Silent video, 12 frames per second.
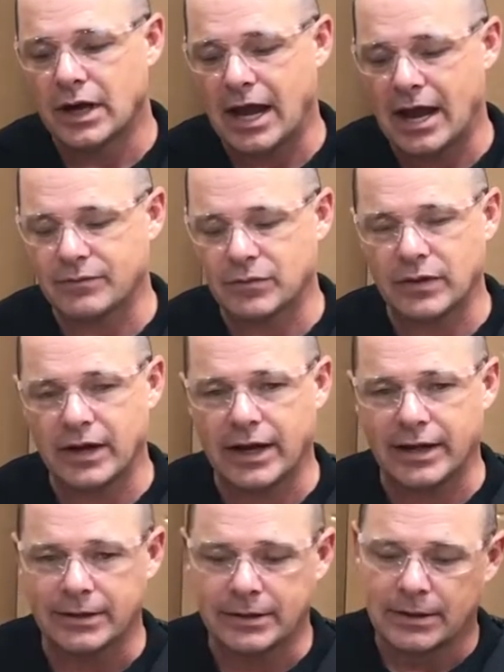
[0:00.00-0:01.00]
After
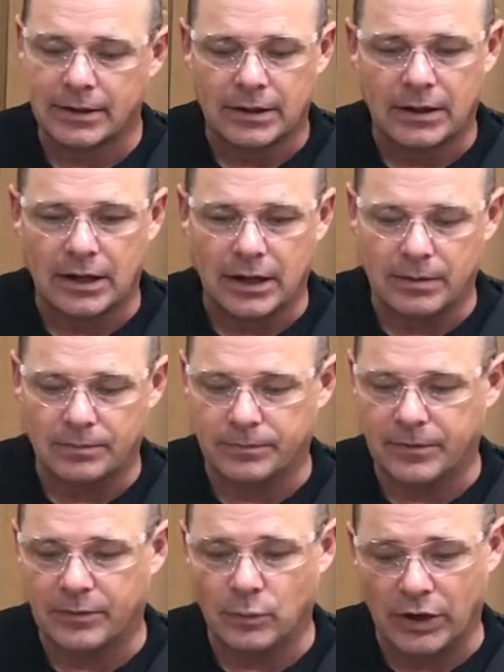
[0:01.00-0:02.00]
that,
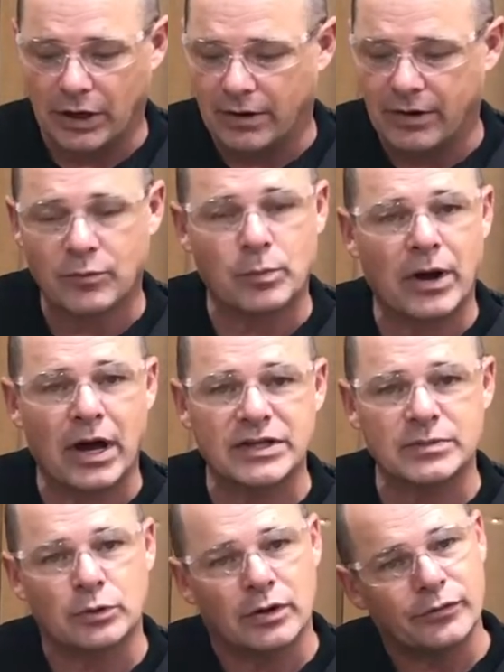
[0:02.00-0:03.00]
whenever
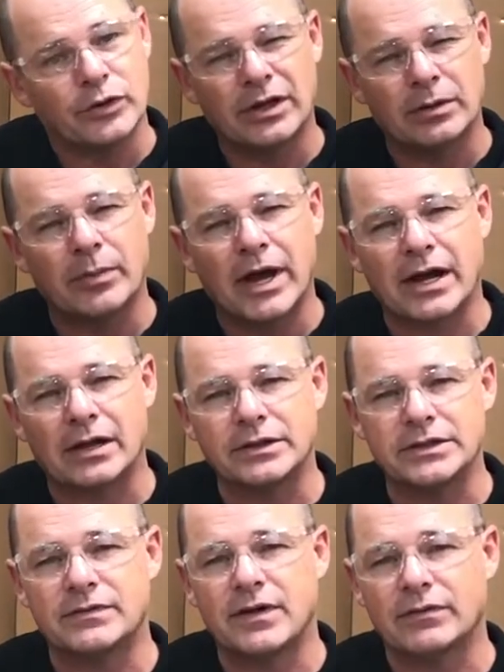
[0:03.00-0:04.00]
possible, if you can get back at
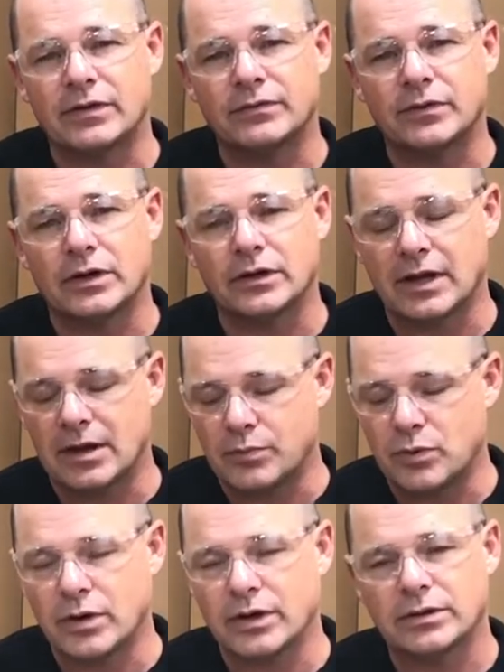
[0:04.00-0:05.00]
least 50 foot at
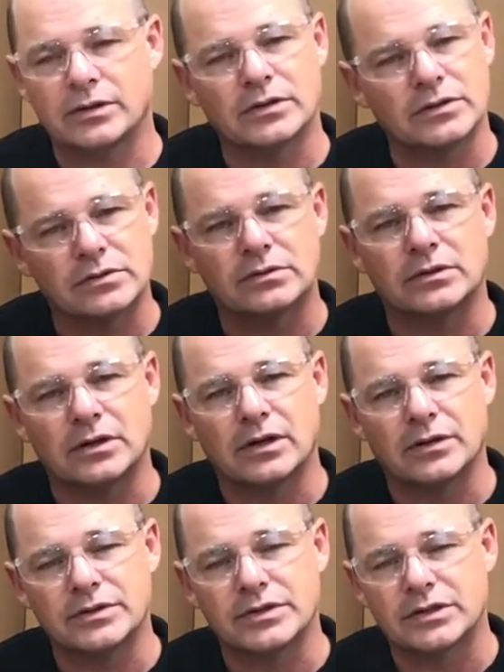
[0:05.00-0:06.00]
that point, as
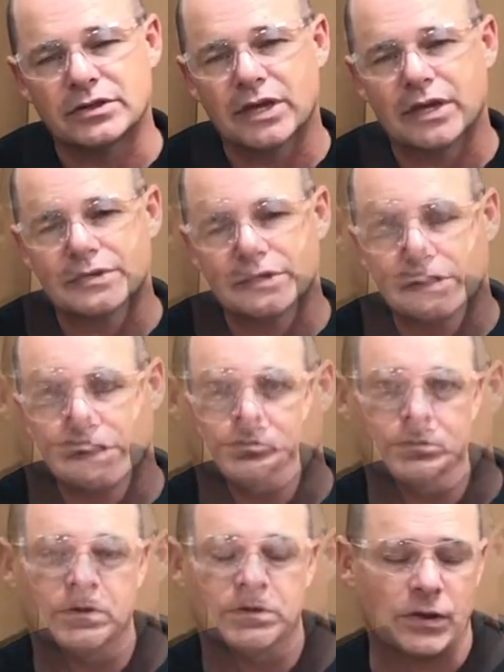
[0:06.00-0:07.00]
is suggested.
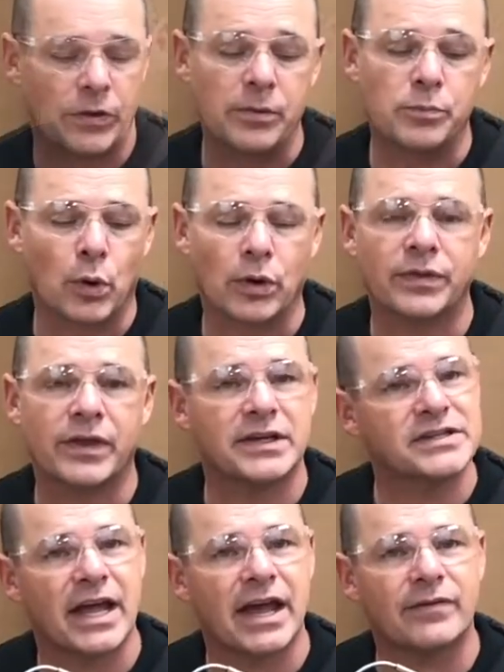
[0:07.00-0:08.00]
So the important thing
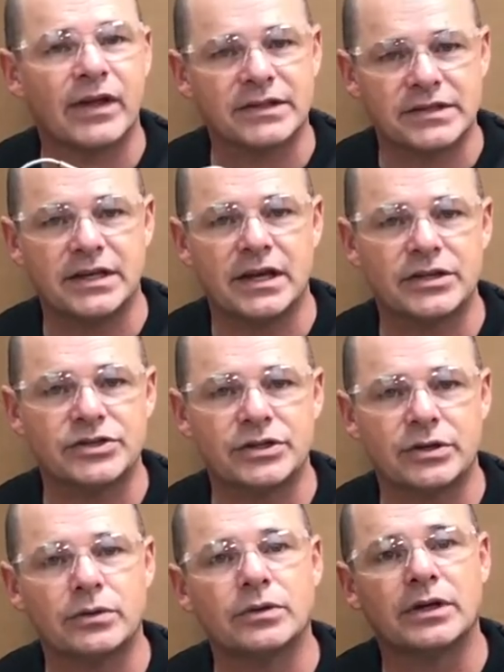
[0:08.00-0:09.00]
is to have that
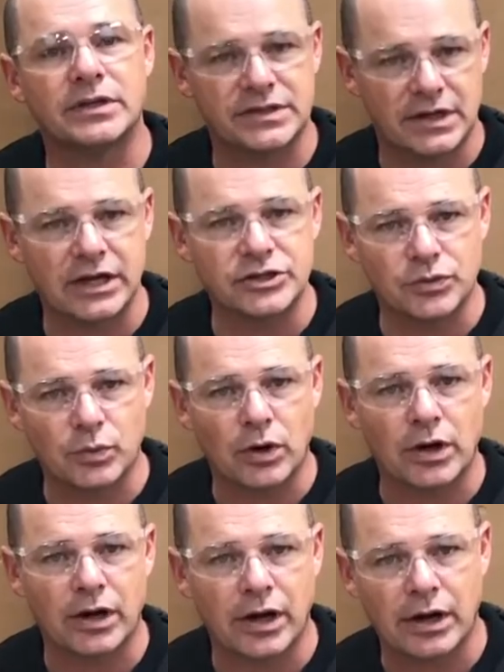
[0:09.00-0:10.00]
TSU inside your
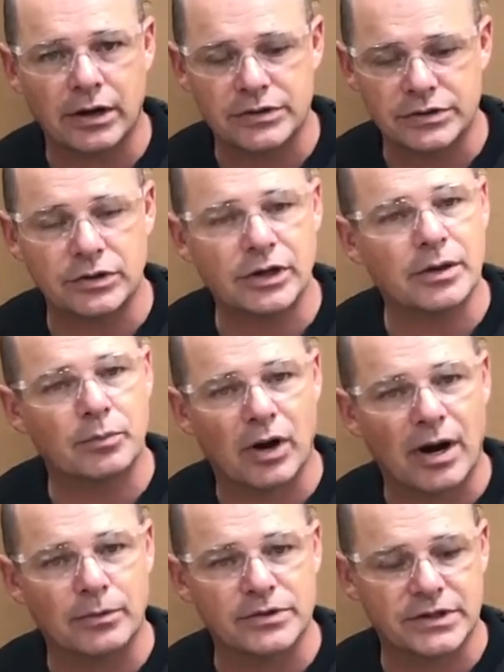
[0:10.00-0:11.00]
work area so you get
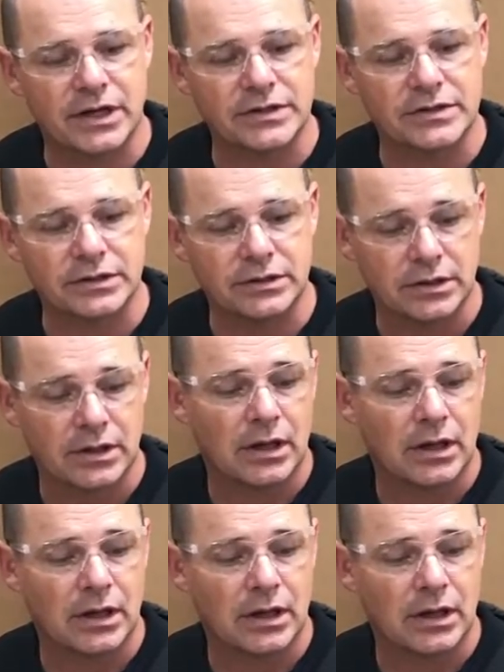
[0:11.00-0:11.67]
proper sensing.